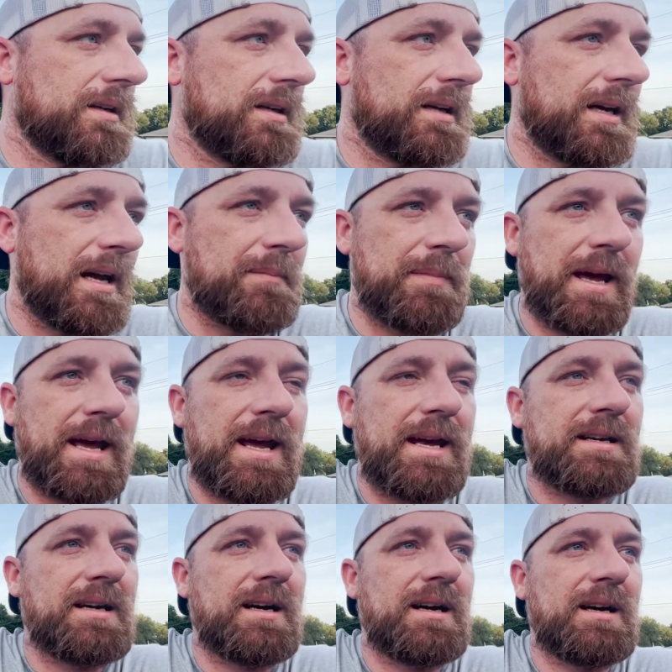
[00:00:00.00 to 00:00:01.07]
it
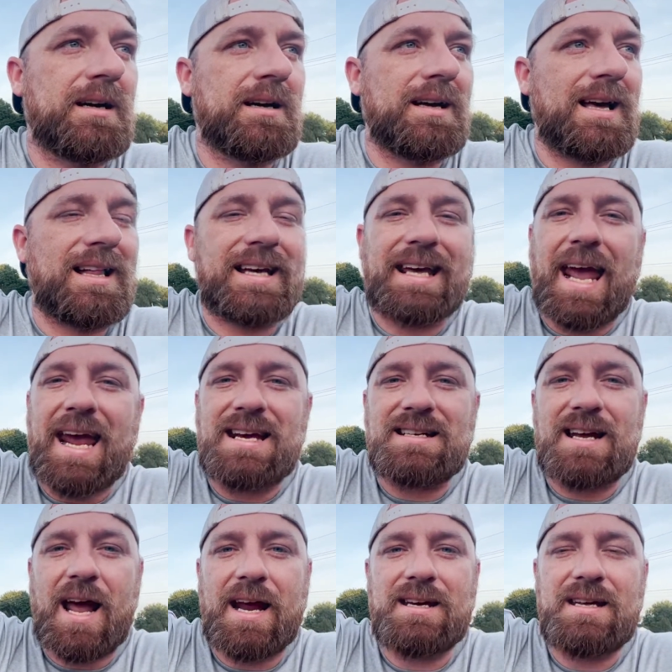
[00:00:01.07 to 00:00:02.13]
made like
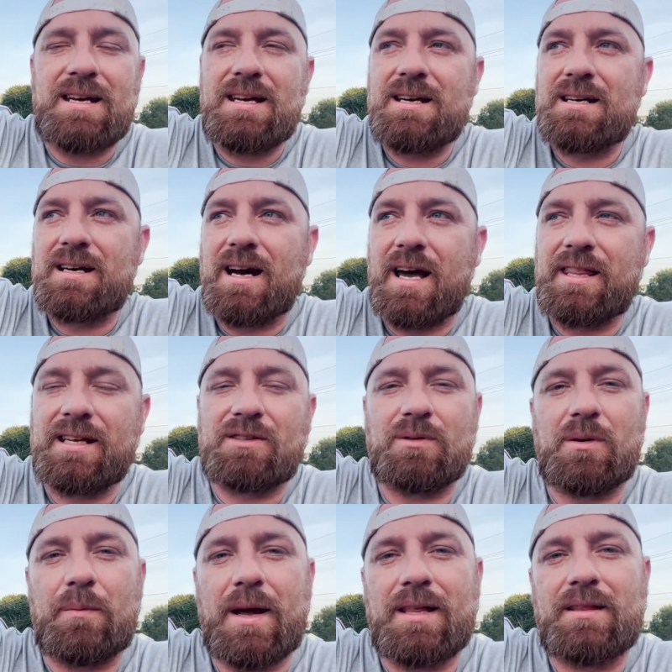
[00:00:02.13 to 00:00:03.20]
890, I think is what
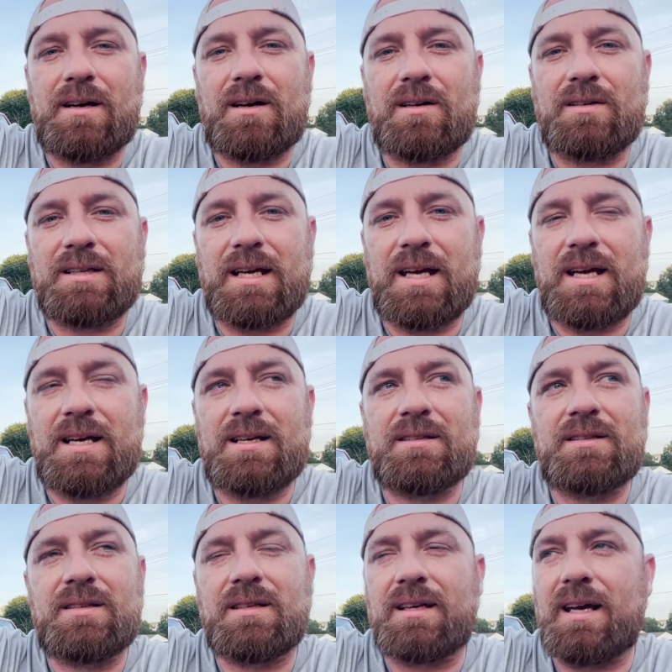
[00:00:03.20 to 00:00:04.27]
it made there on the
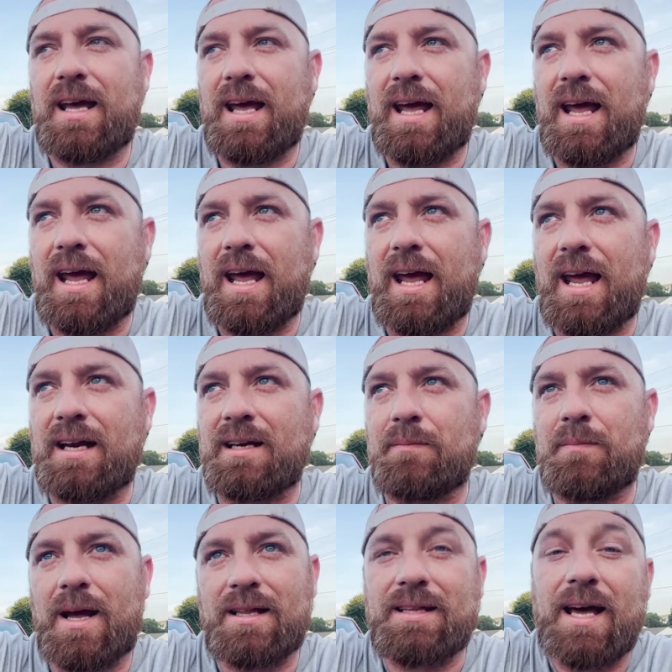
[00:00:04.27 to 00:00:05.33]
end. And it
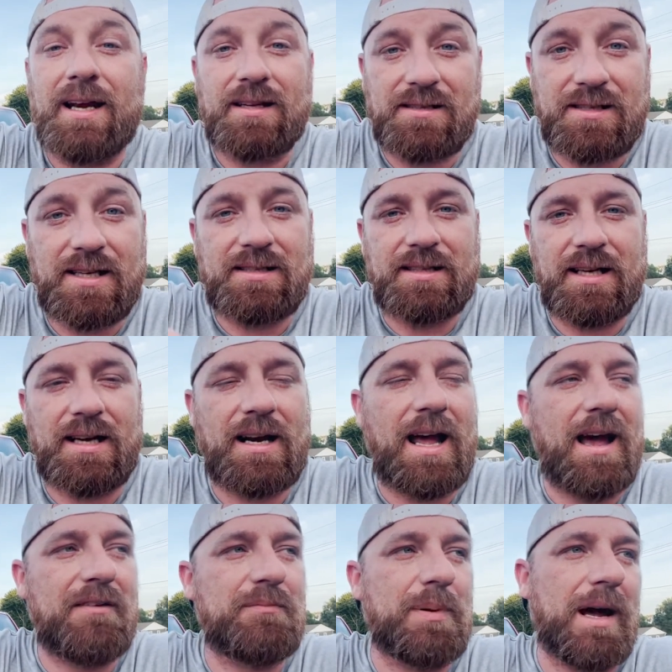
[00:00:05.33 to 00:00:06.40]
made that at
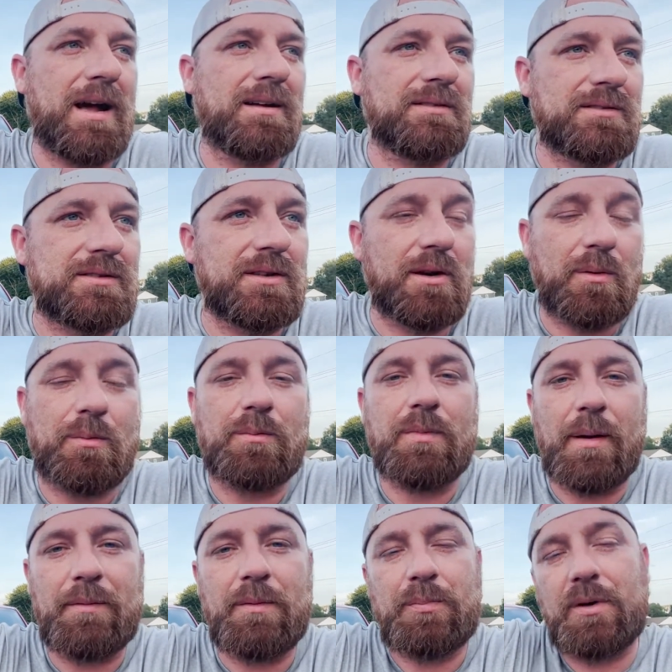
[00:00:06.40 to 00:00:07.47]
16.5 pounds. So, I
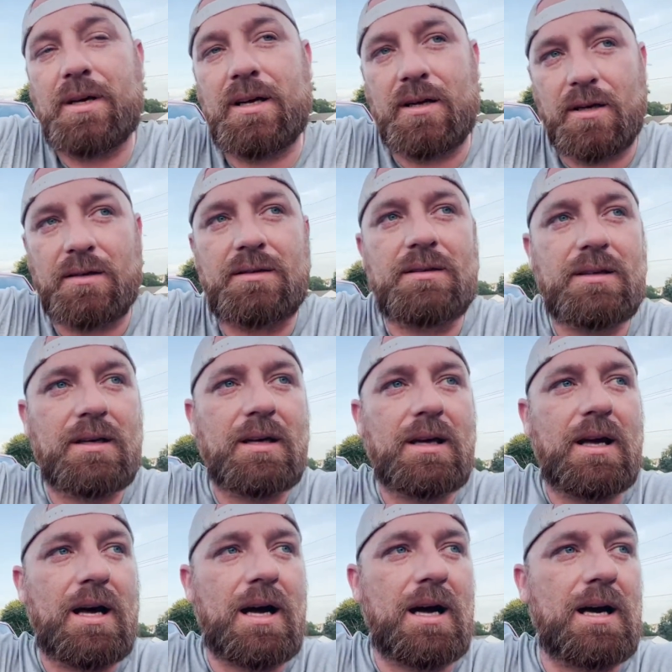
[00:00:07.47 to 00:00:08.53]
mean, pretty good.
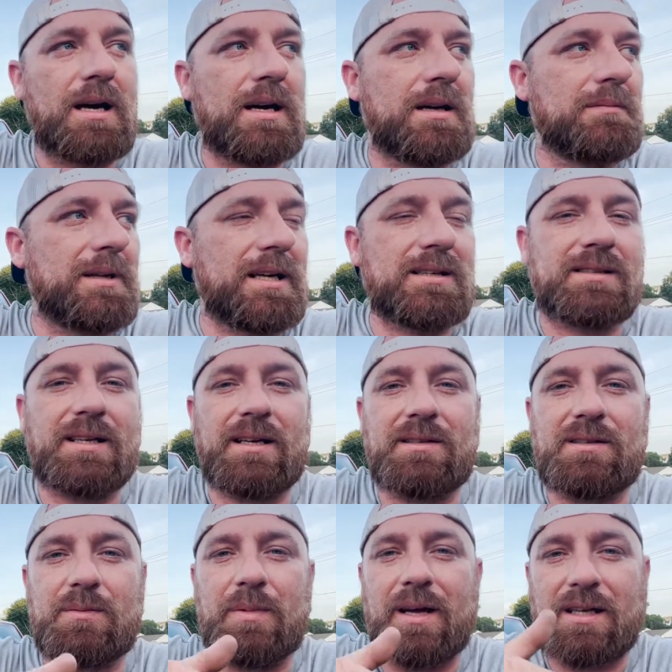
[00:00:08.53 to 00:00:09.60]
Like I said,
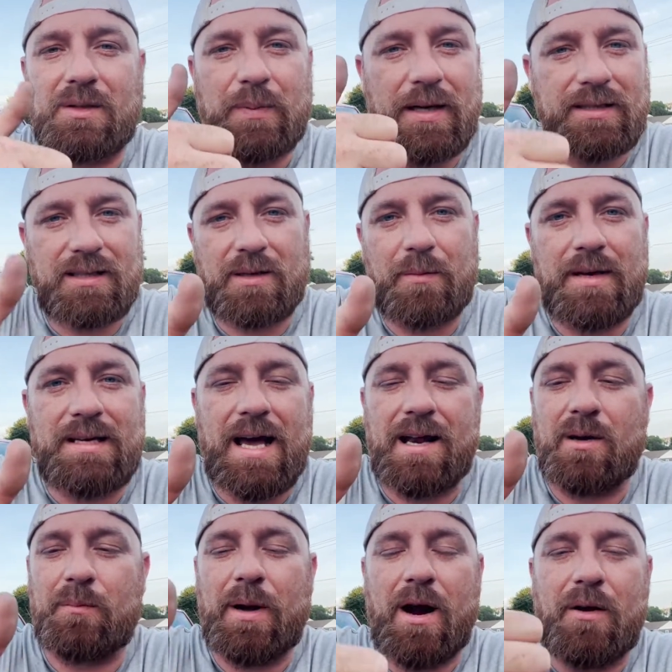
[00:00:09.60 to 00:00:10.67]
to be expected to be down
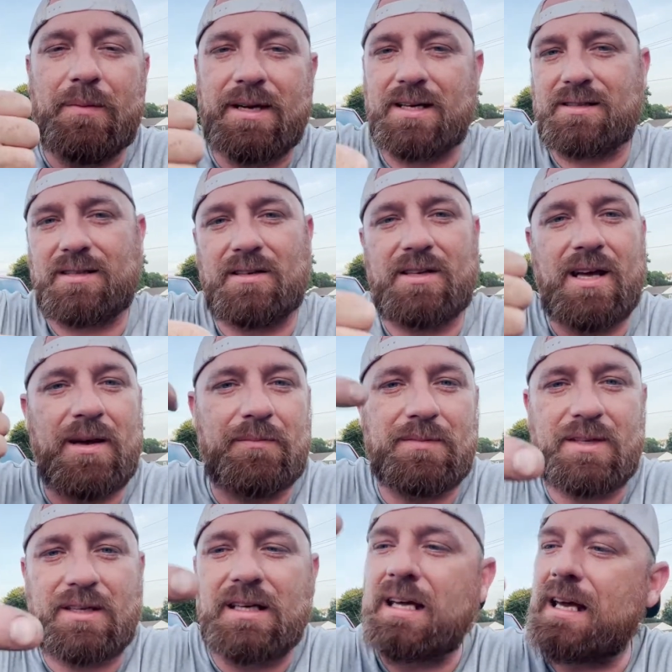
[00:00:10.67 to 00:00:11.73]
on power because of the temp,
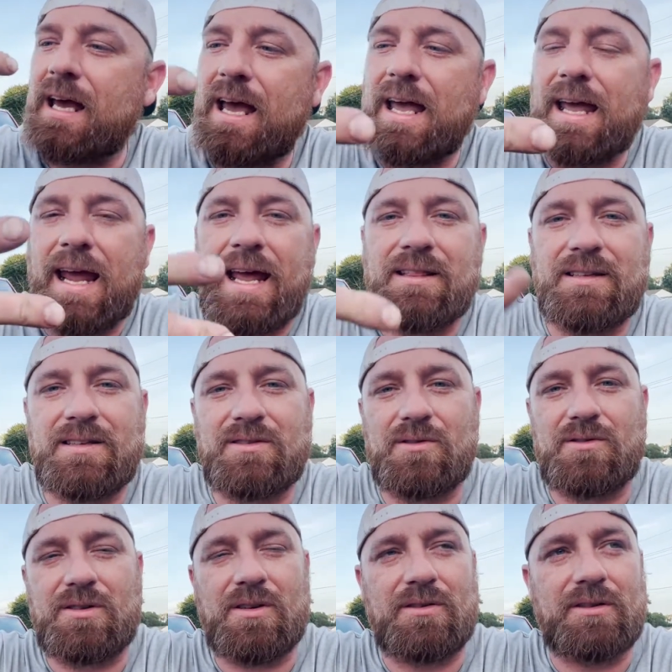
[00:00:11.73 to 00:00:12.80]
the DA, and these new
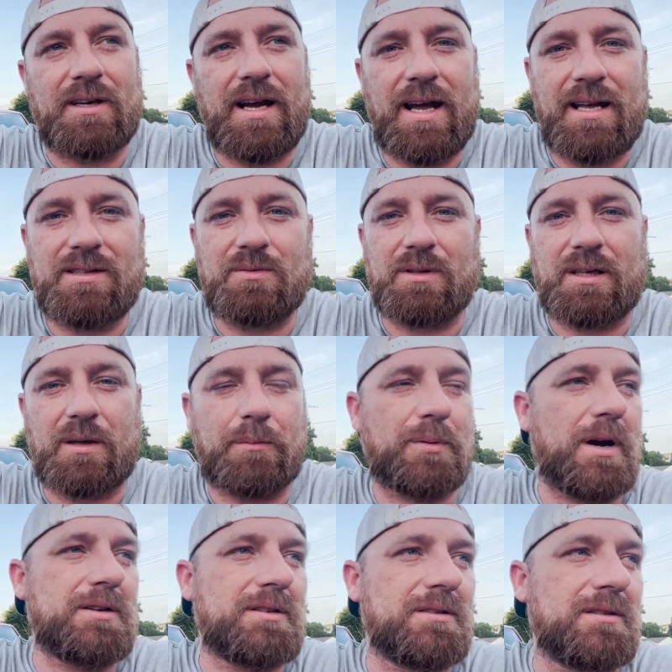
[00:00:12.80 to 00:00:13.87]
cylinder heads with the
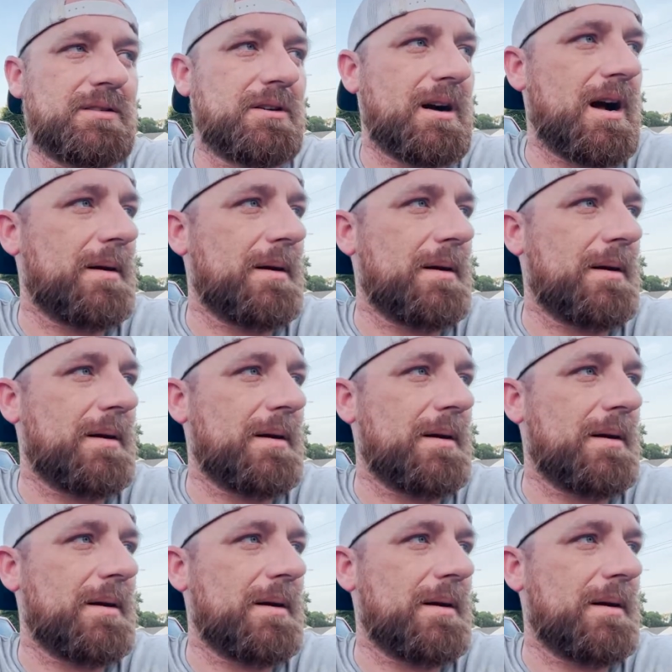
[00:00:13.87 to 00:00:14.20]
compression drop.